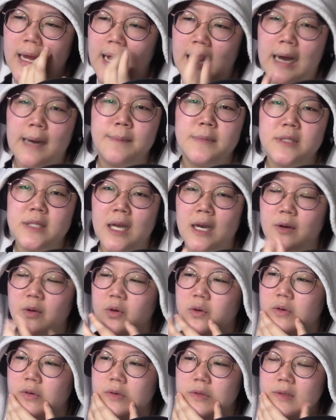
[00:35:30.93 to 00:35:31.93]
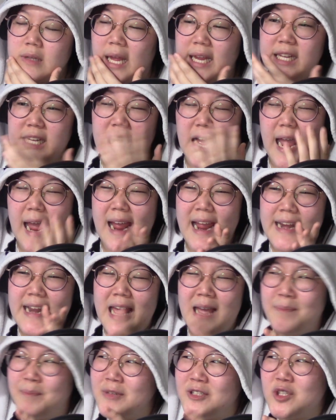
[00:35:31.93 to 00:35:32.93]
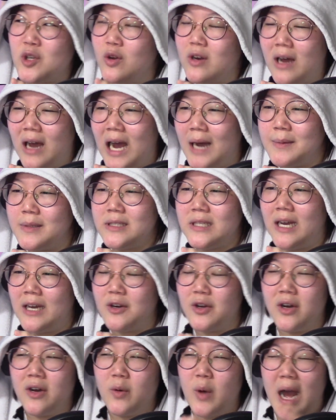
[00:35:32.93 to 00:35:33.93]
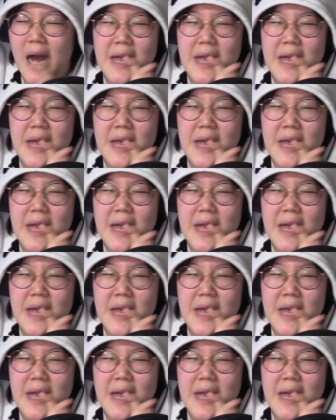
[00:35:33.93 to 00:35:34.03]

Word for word: Hamtaro, like an episode of Hamtaro,